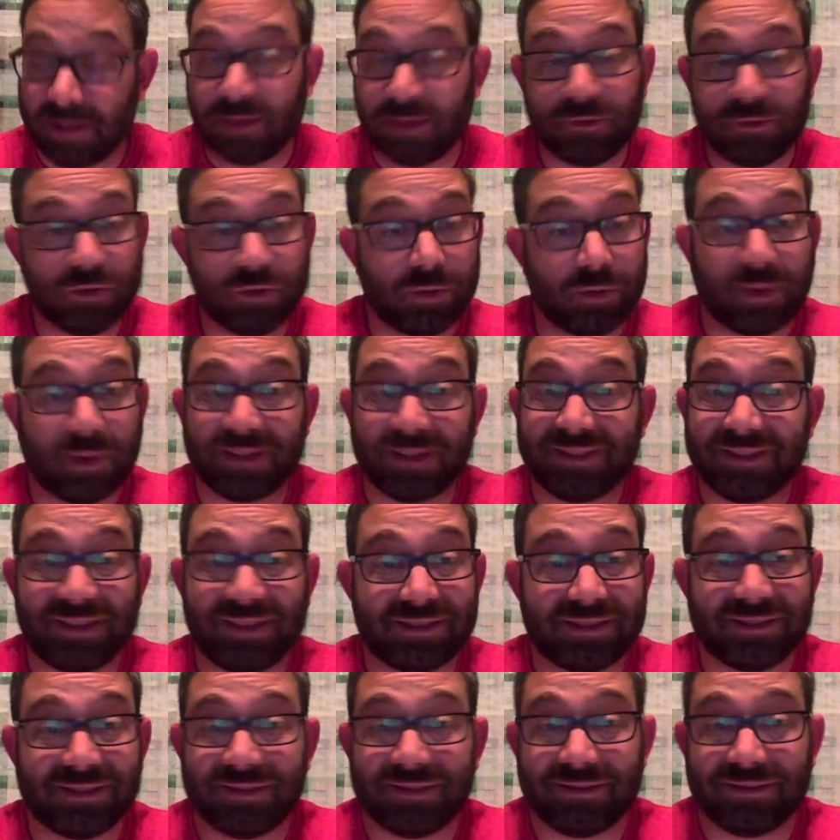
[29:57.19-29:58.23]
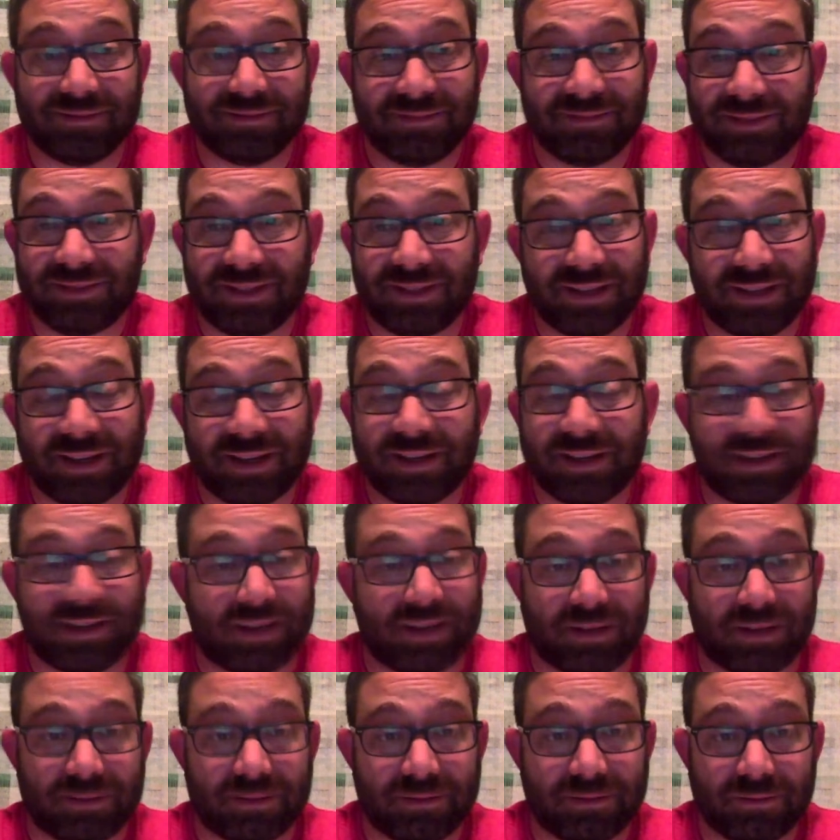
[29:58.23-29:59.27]
De Lubac doesn't deny
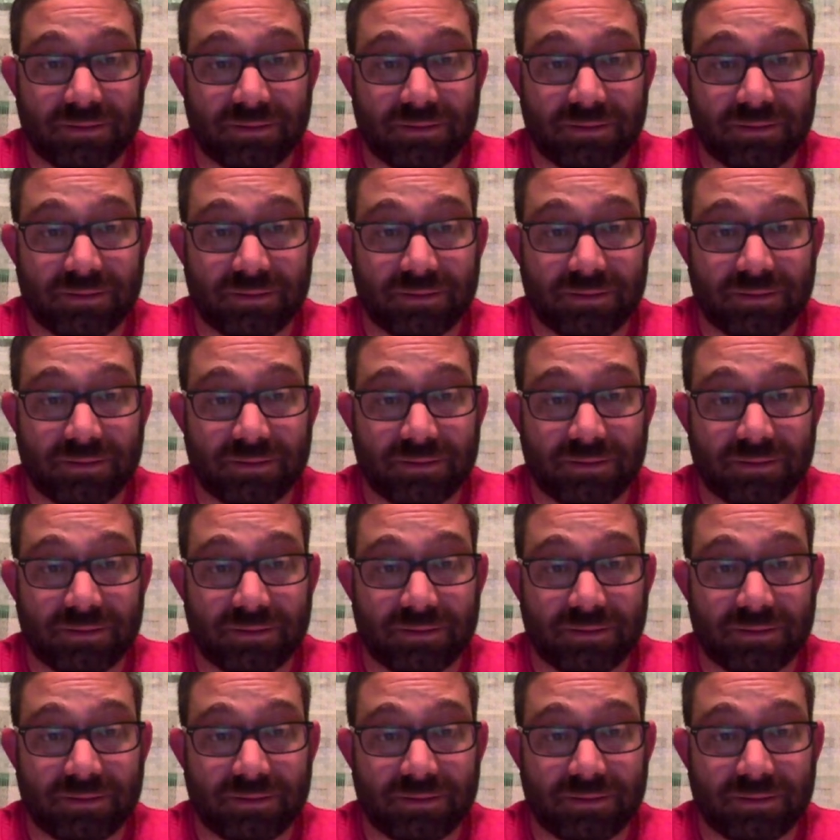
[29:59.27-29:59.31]
that,